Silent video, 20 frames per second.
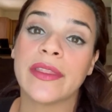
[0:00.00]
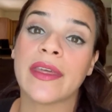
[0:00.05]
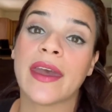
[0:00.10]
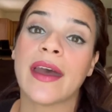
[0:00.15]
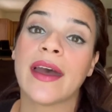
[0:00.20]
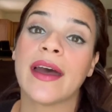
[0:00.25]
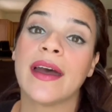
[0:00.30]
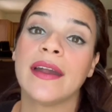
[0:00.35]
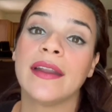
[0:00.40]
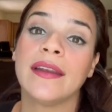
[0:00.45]

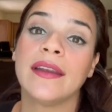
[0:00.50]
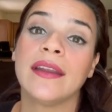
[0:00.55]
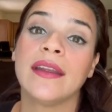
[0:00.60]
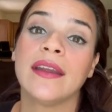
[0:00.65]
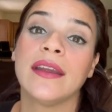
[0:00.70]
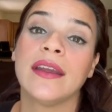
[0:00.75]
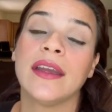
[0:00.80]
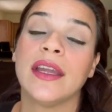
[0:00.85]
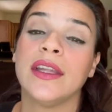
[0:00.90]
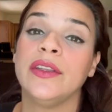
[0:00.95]
that
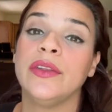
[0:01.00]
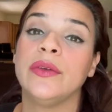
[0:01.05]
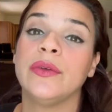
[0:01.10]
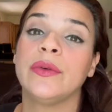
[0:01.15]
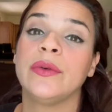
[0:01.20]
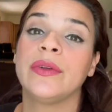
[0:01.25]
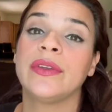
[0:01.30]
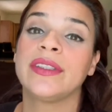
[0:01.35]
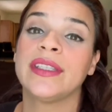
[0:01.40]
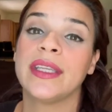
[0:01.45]
and
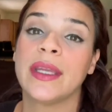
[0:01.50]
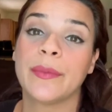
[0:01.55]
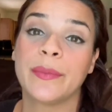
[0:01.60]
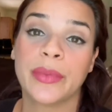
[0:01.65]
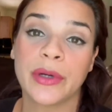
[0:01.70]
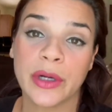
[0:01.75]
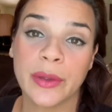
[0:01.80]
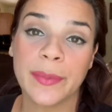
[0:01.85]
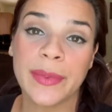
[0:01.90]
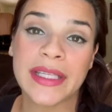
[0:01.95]
you see a
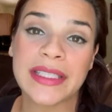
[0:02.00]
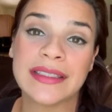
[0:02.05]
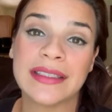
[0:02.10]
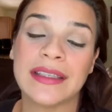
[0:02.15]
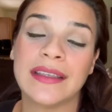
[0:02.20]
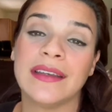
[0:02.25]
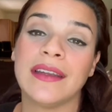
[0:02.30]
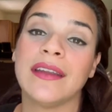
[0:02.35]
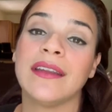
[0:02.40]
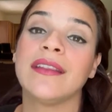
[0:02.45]
purpose
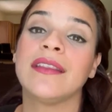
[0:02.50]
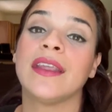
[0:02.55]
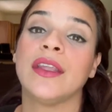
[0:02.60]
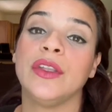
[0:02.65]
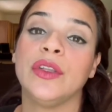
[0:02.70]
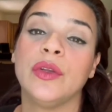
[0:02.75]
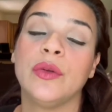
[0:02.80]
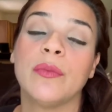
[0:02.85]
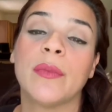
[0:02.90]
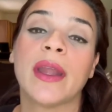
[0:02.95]
in it, then
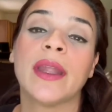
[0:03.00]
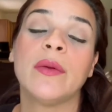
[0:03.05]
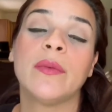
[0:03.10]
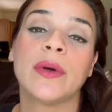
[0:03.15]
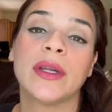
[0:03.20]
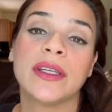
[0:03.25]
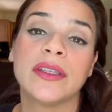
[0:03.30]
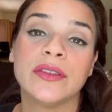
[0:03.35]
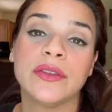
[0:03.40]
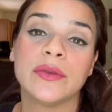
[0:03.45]
you might
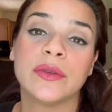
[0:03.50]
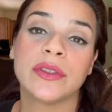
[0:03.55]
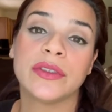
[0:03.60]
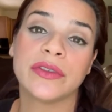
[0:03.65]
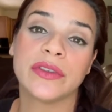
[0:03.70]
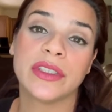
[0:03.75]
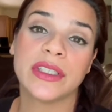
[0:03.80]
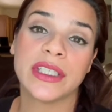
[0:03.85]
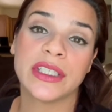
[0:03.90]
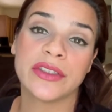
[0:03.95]
want to do a
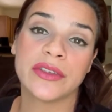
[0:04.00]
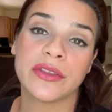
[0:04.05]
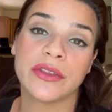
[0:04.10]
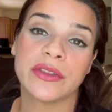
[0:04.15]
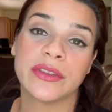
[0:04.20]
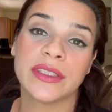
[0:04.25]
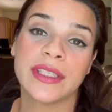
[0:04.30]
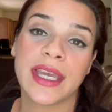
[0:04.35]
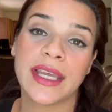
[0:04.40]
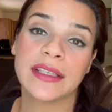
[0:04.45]
traditional
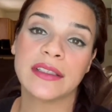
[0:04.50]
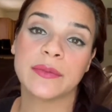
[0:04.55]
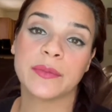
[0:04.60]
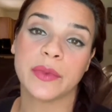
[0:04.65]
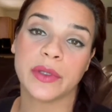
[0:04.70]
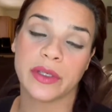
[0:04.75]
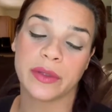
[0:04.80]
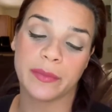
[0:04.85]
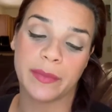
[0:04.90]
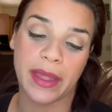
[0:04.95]

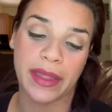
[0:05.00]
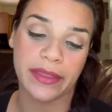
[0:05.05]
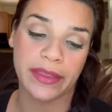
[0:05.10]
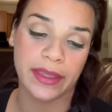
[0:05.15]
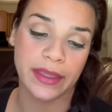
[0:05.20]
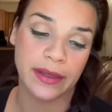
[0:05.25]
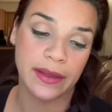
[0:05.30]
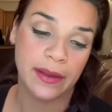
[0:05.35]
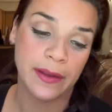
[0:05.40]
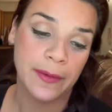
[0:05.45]
textbook
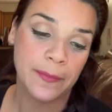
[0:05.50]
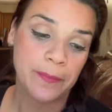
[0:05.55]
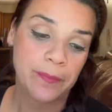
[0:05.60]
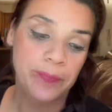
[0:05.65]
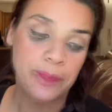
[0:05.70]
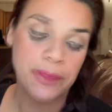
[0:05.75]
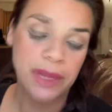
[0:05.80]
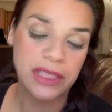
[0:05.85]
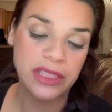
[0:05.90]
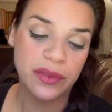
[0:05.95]
method. How
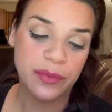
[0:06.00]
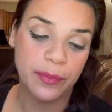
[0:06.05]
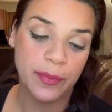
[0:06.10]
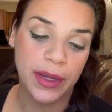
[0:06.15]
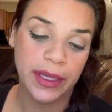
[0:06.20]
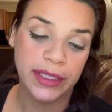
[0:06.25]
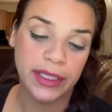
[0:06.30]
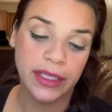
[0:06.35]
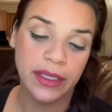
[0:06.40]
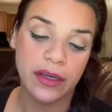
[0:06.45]
much
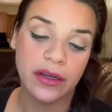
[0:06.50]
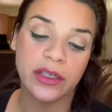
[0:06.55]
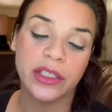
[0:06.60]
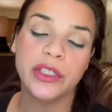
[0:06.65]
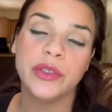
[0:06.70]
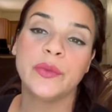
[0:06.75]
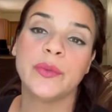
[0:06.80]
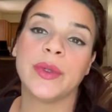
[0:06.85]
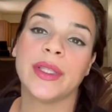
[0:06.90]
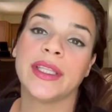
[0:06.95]
money are
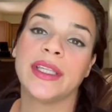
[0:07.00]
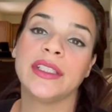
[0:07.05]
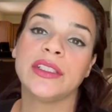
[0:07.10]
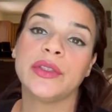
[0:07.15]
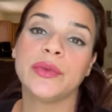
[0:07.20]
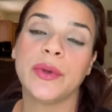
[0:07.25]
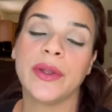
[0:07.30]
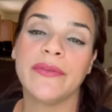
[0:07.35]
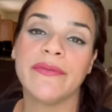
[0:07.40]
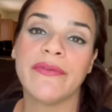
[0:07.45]
you willing
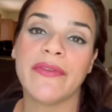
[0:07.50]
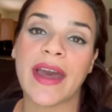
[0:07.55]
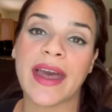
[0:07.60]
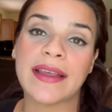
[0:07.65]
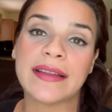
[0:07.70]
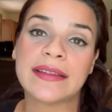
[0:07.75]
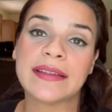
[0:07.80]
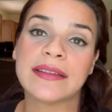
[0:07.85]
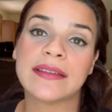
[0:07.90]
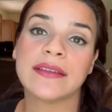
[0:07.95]
to
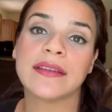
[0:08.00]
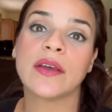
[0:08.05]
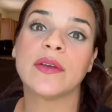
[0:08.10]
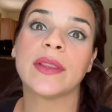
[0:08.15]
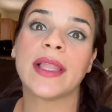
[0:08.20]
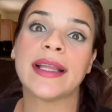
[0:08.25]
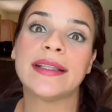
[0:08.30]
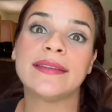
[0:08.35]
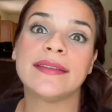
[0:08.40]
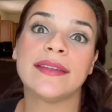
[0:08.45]
invest? So
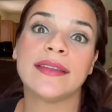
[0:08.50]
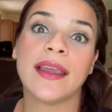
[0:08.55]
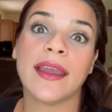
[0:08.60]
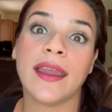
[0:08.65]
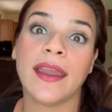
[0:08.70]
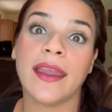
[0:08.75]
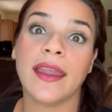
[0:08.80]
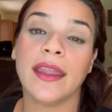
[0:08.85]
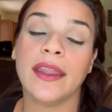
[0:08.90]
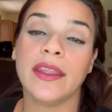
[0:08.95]
let's
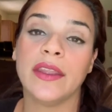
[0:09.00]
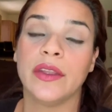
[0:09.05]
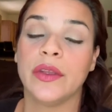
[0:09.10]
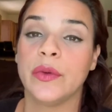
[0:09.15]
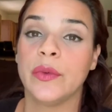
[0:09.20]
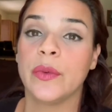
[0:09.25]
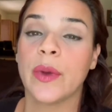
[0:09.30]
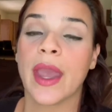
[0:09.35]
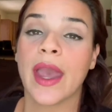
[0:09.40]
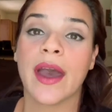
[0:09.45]
say
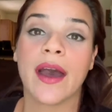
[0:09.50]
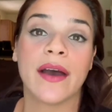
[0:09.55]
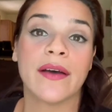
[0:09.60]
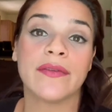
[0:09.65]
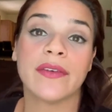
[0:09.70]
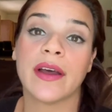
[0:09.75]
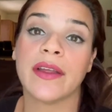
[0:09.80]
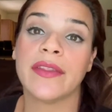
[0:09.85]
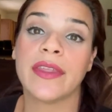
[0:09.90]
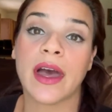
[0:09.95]
you have
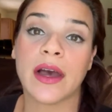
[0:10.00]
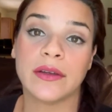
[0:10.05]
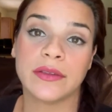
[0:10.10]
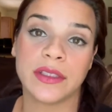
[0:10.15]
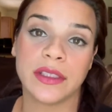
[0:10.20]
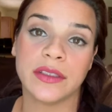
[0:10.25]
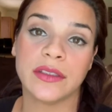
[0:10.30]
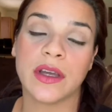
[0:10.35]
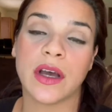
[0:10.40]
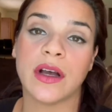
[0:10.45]

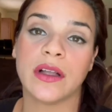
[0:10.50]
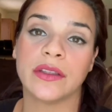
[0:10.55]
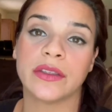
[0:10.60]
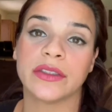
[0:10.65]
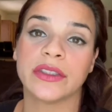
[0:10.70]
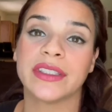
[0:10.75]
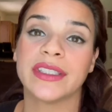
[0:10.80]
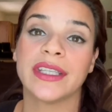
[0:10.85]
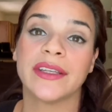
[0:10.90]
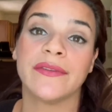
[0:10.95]

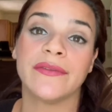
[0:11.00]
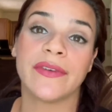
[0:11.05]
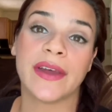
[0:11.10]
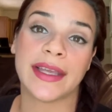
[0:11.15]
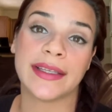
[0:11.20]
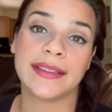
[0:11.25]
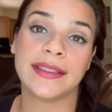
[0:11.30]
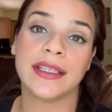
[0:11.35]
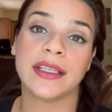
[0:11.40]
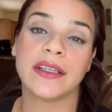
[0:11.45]
$1,000 to
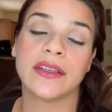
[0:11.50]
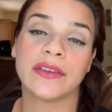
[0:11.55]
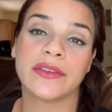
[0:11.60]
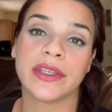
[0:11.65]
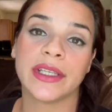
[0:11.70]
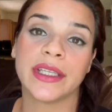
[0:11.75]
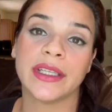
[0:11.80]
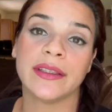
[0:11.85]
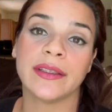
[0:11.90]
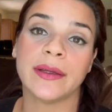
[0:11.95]
invest in
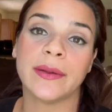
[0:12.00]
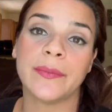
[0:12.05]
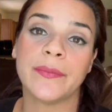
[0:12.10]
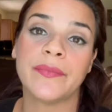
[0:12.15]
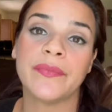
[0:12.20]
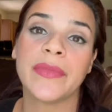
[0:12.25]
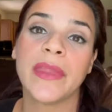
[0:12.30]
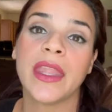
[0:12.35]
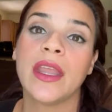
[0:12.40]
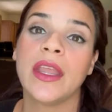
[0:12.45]
curriculum.
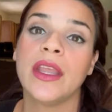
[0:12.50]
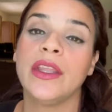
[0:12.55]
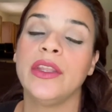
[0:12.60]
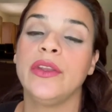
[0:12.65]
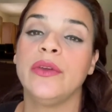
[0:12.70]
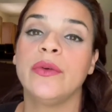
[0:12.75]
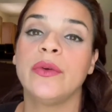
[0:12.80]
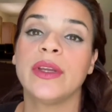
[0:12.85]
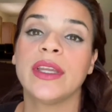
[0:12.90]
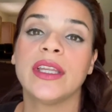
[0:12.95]

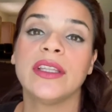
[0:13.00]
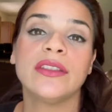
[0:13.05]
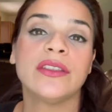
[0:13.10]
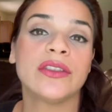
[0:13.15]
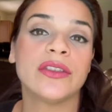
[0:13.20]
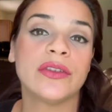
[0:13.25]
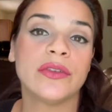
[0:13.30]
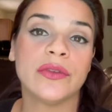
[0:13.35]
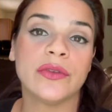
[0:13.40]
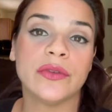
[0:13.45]
You can
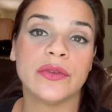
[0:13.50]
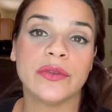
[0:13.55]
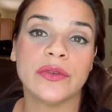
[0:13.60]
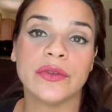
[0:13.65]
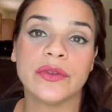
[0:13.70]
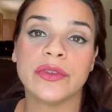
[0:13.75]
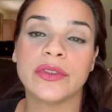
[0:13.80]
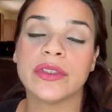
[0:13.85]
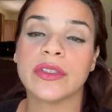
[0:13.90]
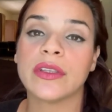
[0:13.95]

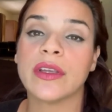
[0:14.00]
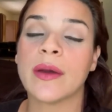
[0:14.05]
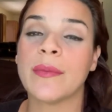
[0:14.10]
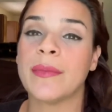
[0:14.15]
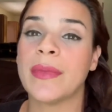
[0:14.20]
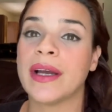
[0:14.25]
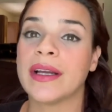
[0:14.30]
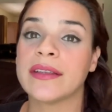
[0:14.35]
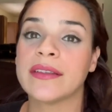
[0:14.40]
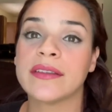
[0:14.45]
choose
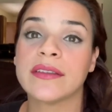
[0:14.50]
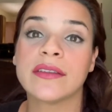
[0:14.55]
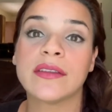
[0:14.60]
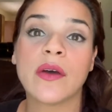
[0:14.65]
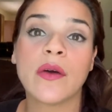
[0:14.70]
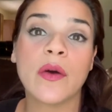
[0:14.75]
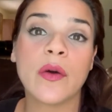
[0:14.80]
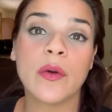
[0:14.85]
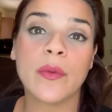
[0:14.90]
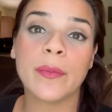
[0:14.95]
amongst
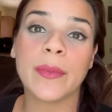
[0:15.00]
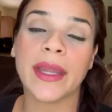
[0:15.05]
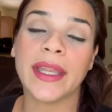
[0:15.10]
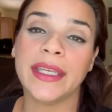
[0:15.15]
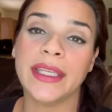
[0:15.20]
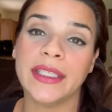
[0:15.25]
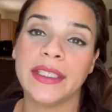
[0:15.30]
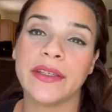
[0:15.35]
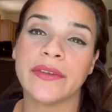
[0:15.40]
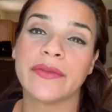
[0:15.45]
so
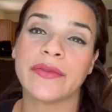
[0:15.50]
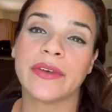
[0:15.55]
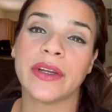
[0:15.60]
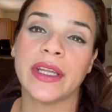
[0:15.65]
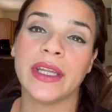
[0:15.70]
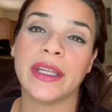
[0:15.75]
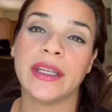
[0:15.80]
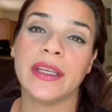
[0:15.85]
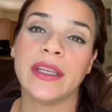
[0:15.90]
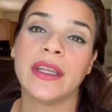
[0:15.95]
many
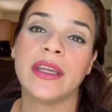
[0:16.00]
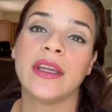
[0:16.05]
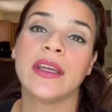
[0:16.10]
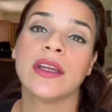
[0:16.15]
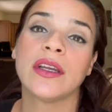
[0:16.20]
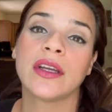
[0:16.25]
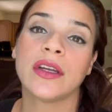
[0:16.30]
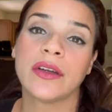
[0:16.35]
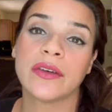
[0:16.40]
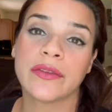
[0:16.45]
different
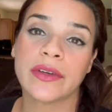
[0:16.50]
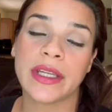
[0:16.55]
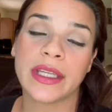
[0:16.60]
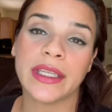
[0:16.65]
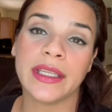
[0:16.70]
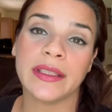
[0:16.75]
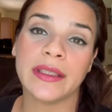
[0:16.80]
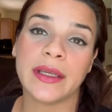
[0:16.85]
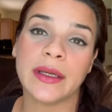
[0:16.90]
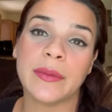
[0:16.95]

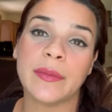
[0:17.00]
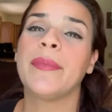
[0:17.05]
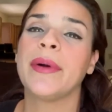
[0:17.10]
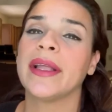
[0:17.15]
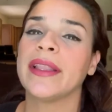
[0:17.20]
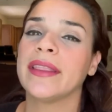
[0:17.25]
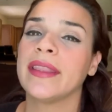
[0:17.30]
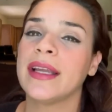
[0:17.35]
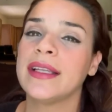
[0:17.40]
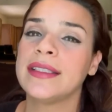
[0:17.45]
curriculum,
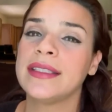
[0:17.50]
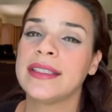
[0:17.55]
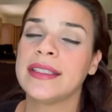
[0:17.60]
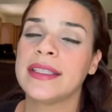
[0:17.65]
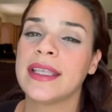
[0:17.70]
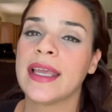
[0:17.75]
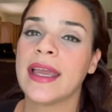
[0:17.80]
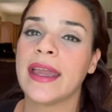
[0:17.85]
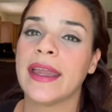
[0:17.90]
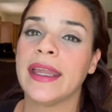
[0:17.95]
but let's
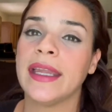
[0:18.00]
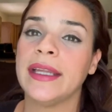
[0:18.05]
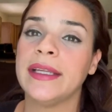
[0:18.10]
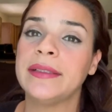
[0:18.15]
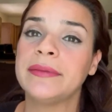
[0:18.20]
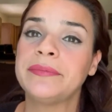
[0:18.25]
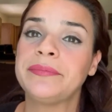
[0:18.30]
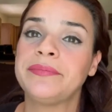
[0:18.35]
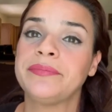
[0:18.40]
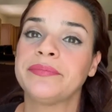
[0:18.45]
say
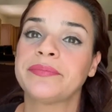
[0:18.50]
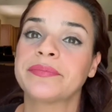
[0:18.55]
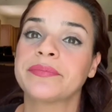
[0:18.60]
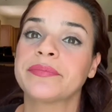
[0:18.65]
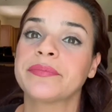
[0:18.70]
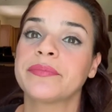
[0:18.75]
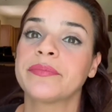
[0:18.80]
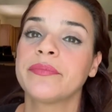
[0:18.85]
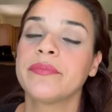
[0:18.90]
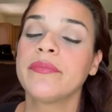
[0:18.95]

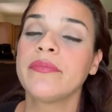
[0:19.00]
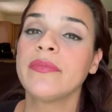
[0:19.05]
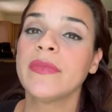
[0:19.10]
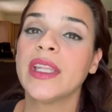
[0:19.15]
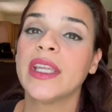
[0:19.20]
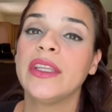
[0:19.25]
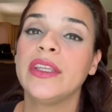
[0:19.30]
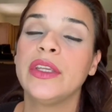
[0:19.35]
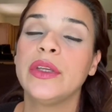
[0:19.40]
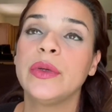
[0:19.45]

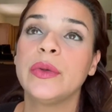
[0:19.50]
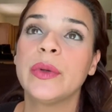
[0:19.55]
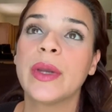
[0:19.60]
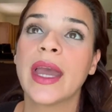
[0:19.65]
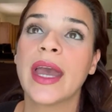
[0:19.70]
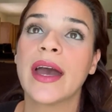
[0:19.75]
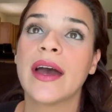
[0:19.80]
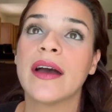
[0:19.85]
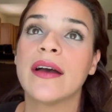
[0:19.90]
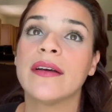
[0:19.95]
you
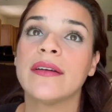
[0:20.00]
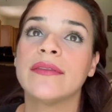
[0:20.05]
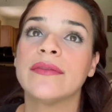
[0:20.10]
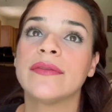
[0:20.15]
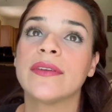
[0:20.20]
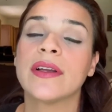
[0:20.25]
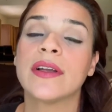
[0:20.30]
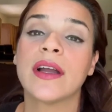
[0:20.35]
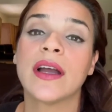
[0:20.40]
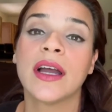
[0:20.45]
have
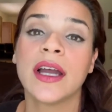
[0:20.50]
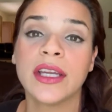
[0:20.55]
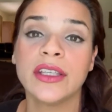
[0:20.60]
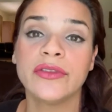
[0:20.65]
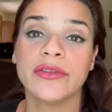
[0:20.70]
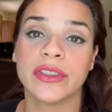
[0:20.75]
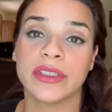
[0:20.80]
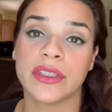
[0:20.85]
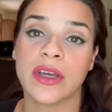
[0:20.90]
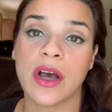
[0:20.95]

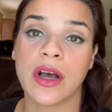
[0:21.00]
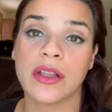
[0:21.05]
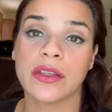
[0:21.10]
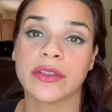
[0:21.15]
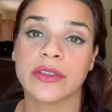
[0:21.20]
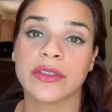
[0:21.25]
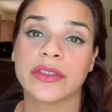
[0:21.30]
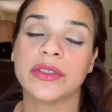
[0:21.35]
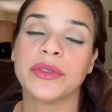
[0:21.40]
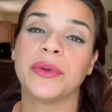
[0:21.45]

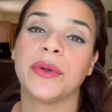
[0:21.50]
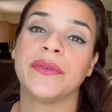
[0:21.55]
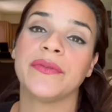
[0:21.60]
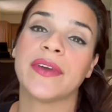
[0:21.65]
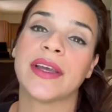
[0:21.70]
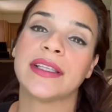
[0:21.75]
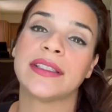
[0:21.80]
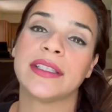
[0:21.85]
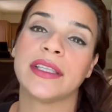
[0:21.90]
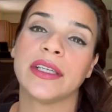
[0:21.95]
$100 to
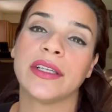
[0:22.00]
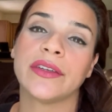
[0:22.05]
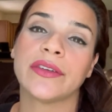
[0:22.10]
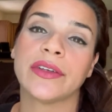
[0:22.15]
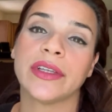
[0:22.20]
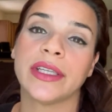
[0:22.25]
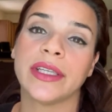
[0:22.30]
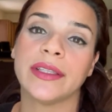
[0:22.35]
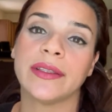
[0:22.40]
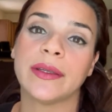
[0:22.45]
invest in
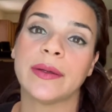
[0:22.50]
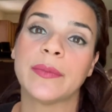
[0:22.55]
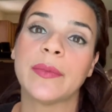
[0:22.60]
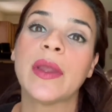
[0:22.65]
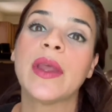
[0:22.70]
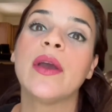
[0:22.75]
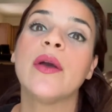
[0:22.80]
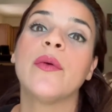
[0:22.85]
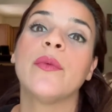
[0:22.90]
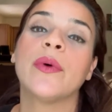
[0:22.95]
curriculum.
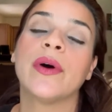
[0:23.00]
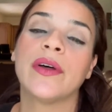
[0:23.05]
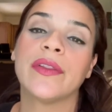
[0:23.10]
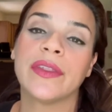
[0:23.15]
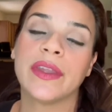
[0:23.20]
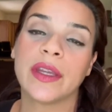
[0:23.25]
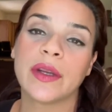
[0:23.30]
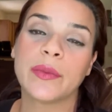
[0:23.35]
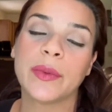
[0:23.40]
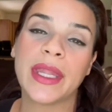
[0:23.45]
Well,
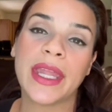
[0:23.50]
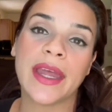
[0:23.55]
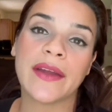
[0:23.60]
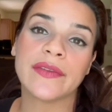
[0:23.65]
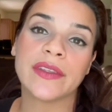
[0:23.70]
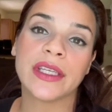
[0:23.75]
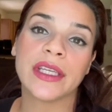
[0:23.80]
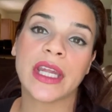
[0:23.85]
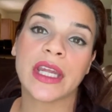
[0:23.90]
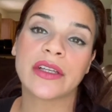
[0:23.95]
there we have
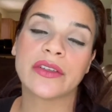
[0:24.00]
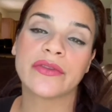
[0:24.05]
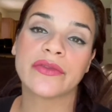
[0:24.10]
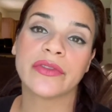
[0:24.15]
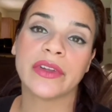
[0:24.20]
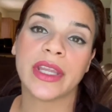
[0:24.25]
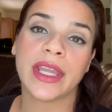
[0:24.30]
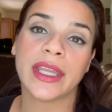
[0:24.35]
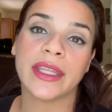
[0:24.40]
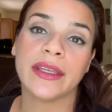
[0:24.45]
to get
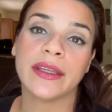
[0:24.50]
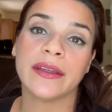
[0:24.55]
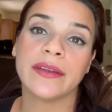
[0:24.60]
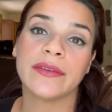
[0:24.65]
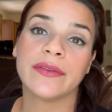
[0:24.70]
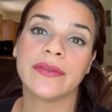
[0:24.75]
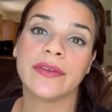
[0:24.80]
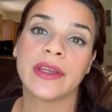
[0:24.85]
creative.